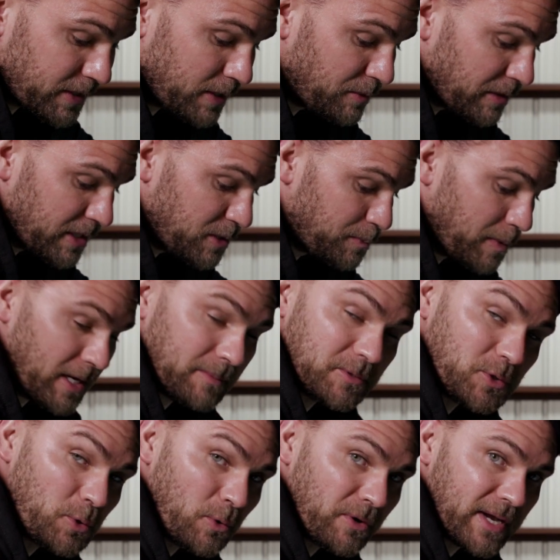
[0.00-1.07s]
to see one of these
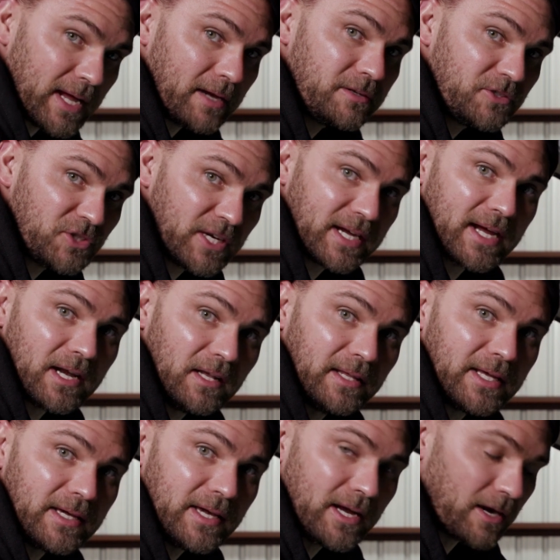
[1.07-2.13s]
pumps tore down, check out a
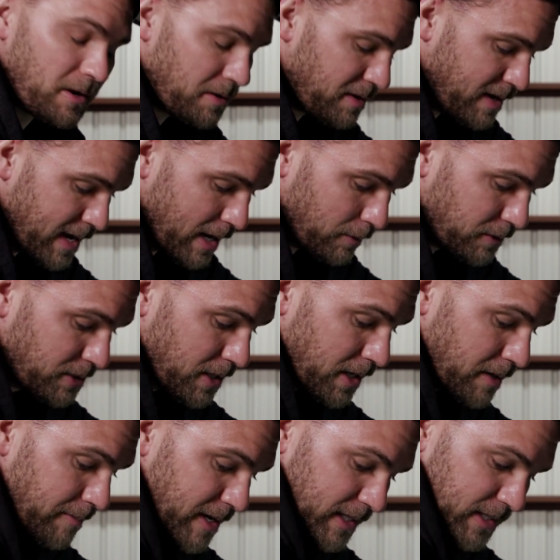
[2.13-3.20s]
link here. Now we're
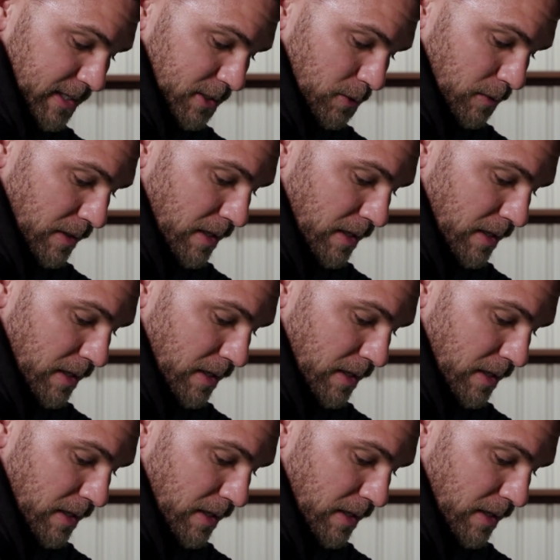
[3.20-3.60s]
talking about this